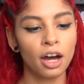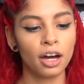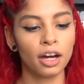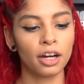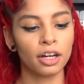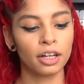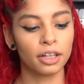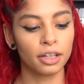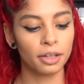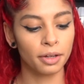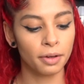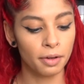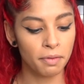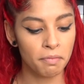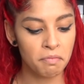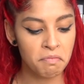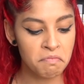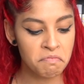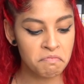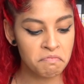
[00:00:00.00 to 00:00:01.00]

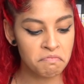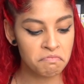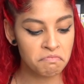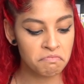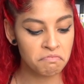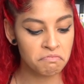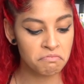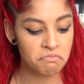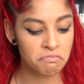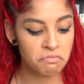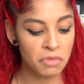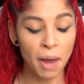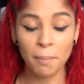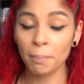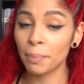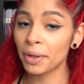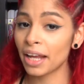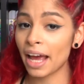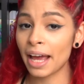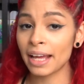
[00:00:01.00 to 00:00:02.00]

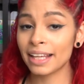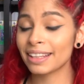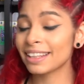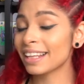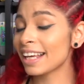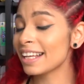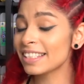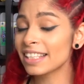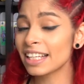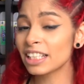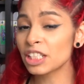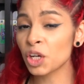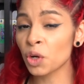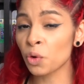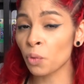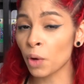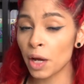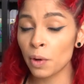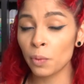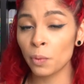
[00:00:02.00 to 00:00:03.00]
But I guess that's a
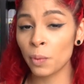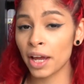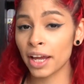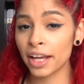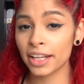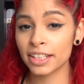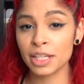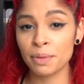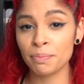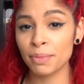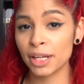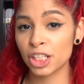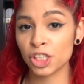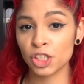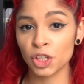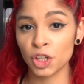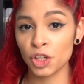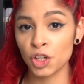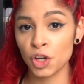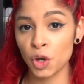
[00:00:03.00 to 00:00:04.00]
great way to make
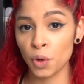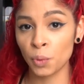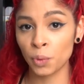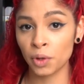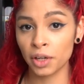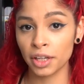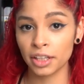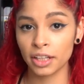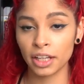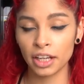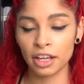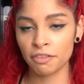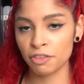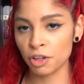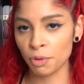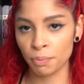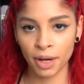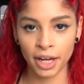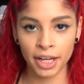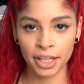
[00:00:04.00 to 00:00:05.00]
sure no one, if
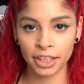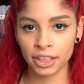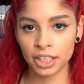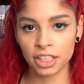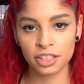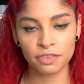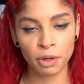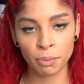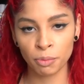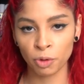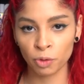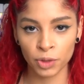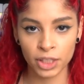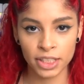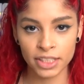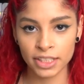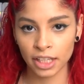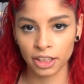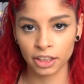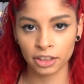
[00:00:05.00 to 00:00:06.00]
you're buying this from a
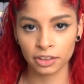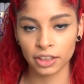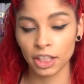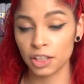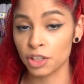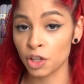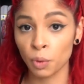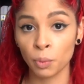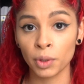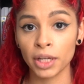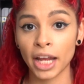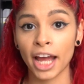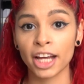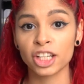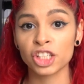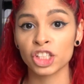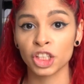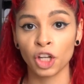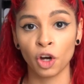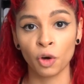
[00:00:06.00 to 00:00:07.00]
reseller, that no one
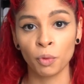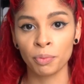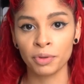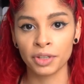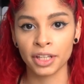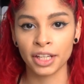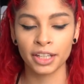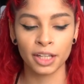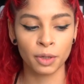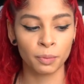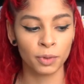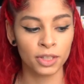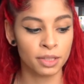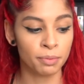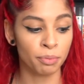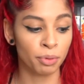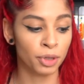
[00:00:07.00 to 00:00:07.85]
actually opened it and it wasn't